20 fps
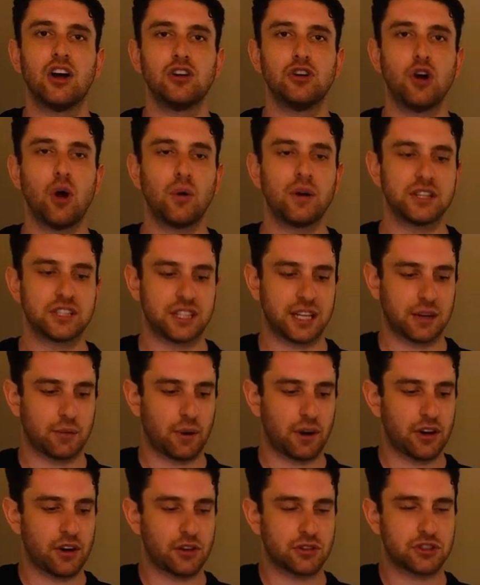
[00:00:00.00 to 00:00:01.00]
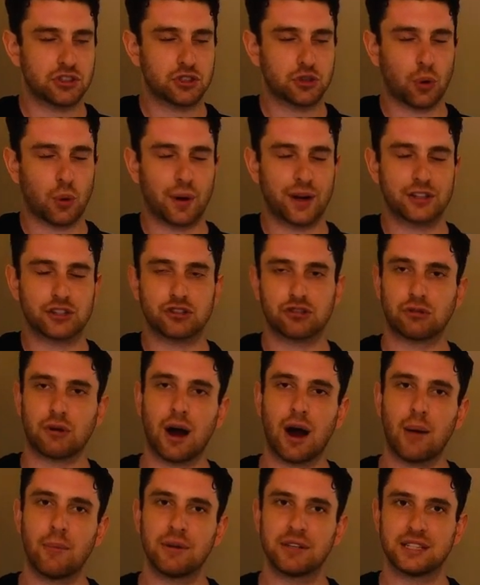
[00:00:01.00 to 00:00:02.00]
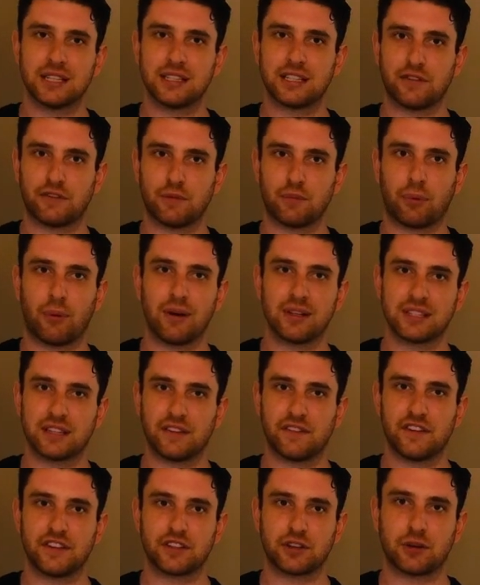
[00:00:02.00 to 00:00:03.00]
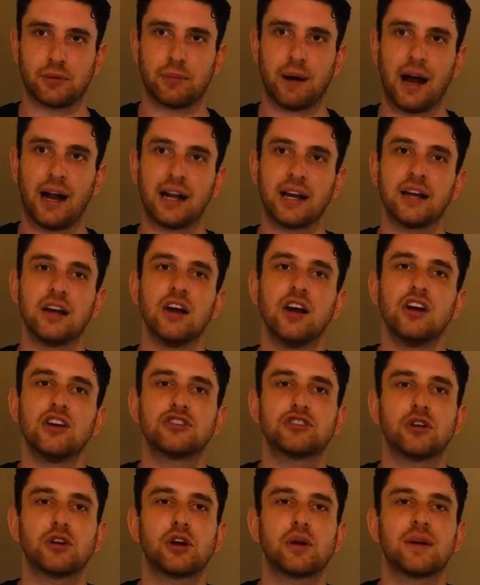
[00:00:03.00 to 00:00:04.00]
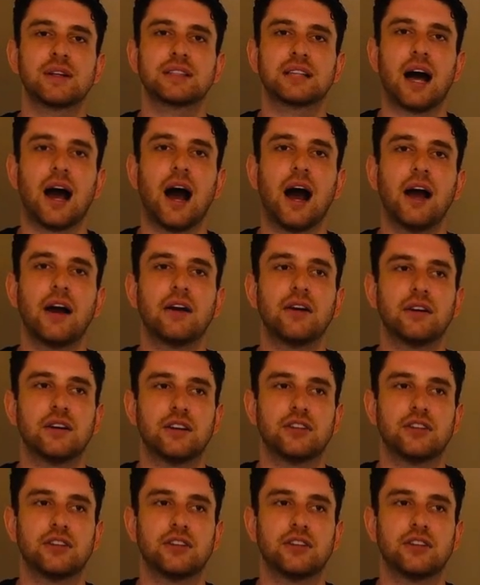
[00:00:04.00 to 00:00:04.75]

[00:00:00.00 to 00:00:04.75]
noticing where you're storing traumas at different points in the physical body. So your entire